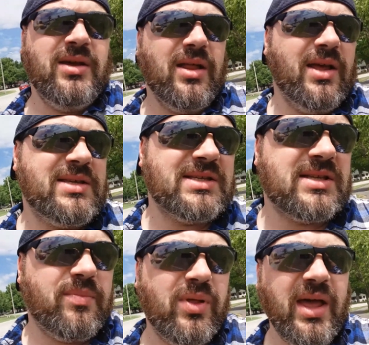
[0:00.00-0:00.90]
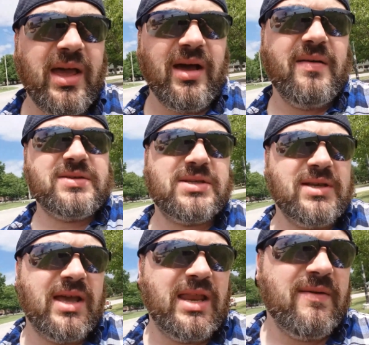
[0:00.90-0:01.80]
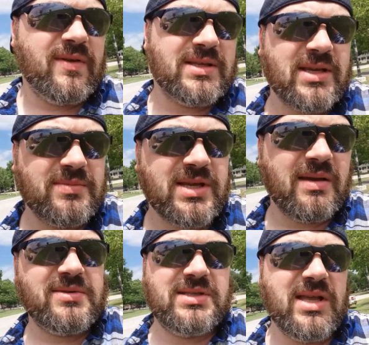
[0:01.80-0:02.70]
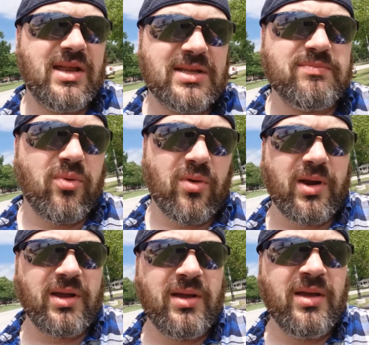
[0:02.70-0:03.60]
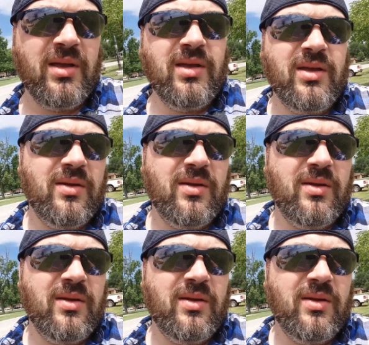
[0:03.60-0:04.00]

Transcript: Unless it's the playoffs, and even sometimes then it's boring.